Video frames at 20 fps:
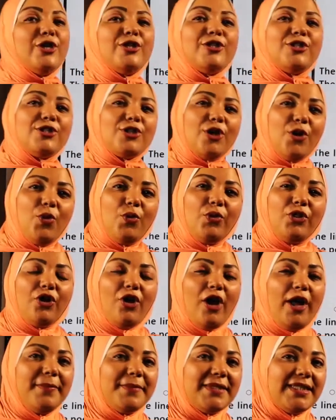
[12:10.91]
So, the
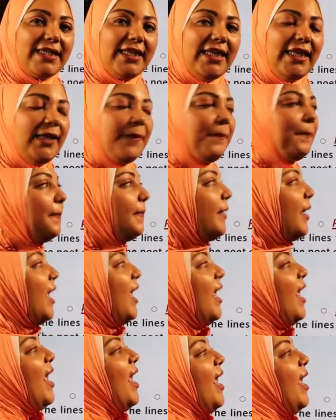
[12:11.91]
rhyme scheme,
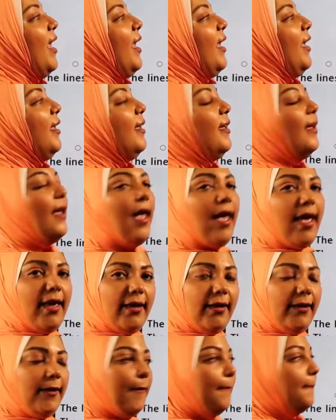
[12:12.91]

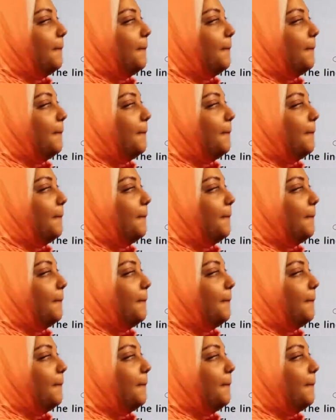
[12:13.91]
AA.